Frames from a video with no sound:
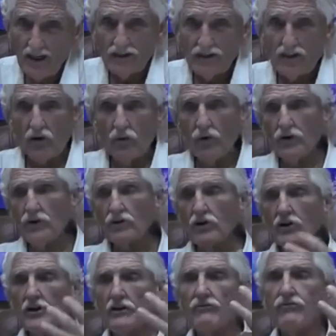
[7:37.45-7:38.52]
So when you
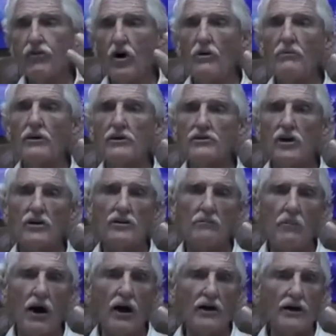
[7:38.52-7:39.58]
look at formulas on the
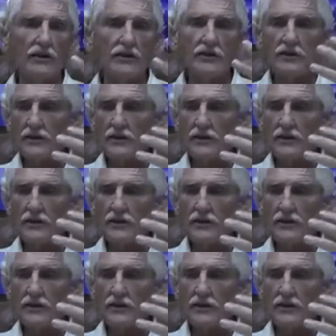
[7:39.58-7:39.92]
market,